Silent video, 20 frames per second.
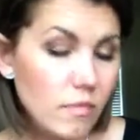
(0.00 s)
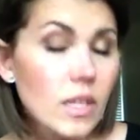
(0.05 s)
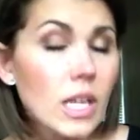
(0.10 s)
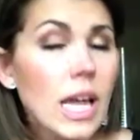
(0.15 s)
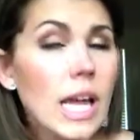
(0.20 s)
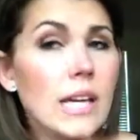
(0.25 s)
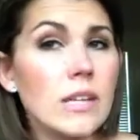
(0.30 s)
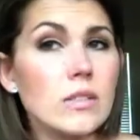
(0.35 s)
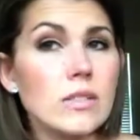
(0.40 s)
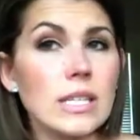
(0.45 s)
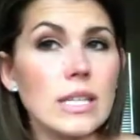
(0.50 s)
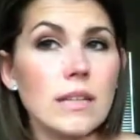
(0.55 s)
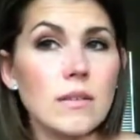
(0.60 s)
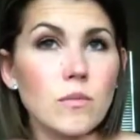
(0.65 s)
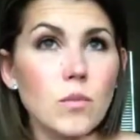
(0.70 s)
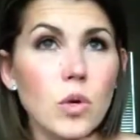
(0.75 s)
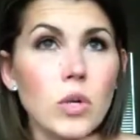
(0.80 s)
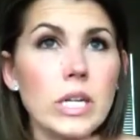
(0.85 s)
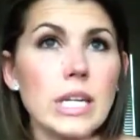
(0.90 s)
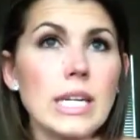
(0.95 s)
I use it
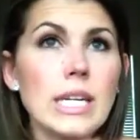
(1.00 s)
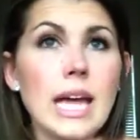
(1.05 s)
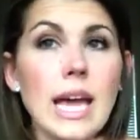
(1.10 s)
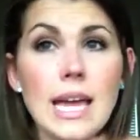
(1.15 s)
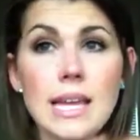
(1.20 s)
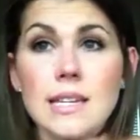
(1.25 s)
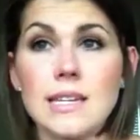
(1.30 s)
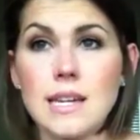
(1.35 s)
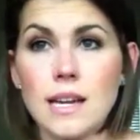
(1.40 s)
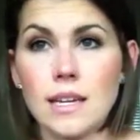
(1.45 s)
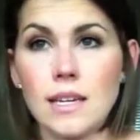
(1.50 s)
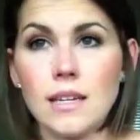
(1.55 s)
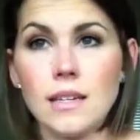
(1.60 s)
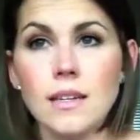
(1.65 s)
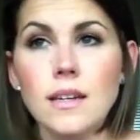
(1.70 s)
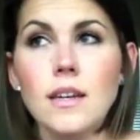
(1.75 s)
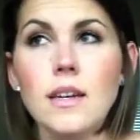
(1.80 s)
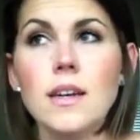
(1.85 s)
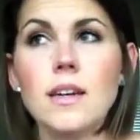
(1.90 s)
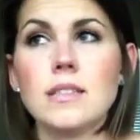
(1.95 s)
morning and night
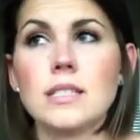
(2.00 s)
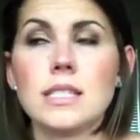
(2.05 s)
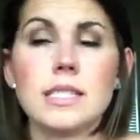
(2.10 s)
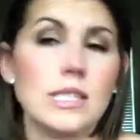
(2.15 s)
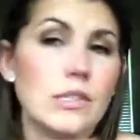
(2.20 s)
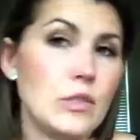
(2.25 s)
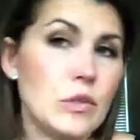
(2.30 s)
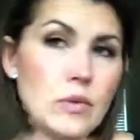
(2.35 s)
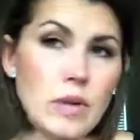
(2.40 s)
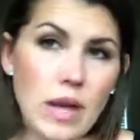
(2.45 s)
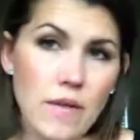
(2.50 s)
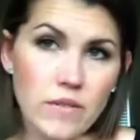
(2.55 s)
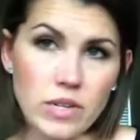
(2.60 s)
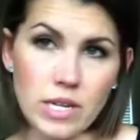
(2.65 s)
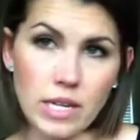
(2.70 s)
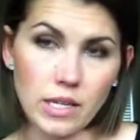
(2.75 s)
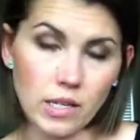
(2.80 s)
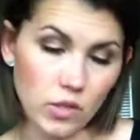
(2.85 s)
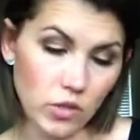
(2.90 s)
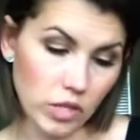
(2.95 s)
since I don't have a
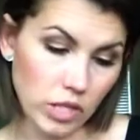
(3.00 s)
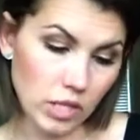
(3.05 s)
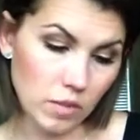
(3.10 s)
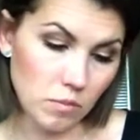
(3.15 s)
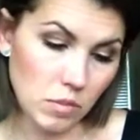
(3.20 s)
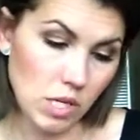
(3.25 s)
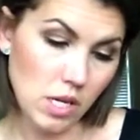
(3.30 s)
night cream.